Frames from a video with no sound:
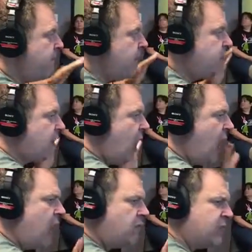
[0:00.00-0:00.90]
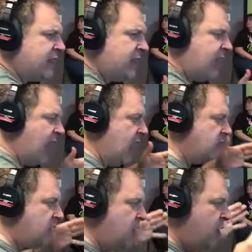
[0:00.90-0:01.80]
but calmly,
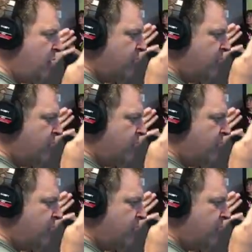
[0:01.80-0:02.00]
and